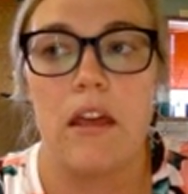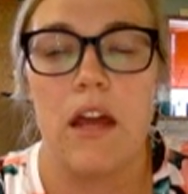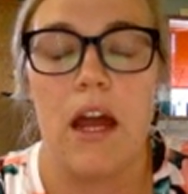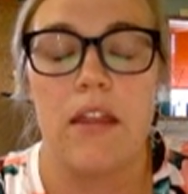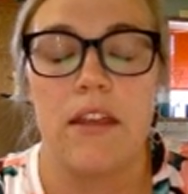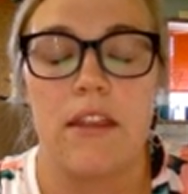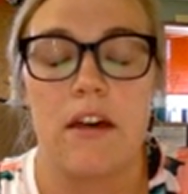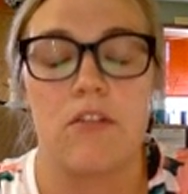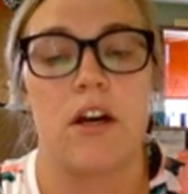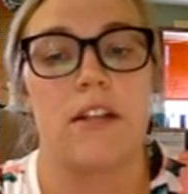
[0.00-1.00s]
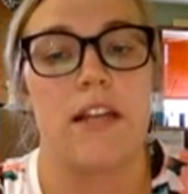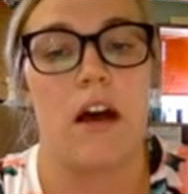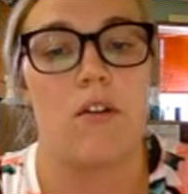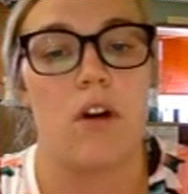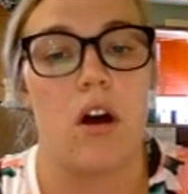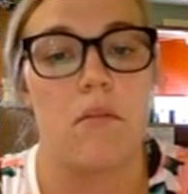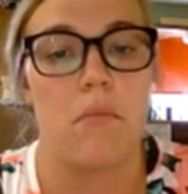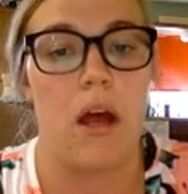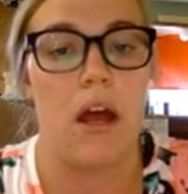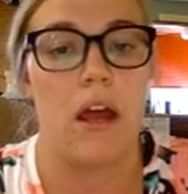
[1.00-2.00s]
I think that'll cut down on
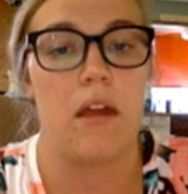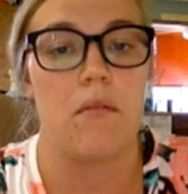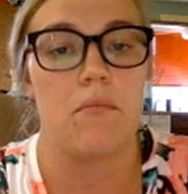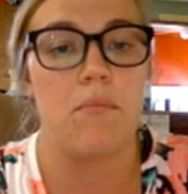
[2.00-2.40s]
my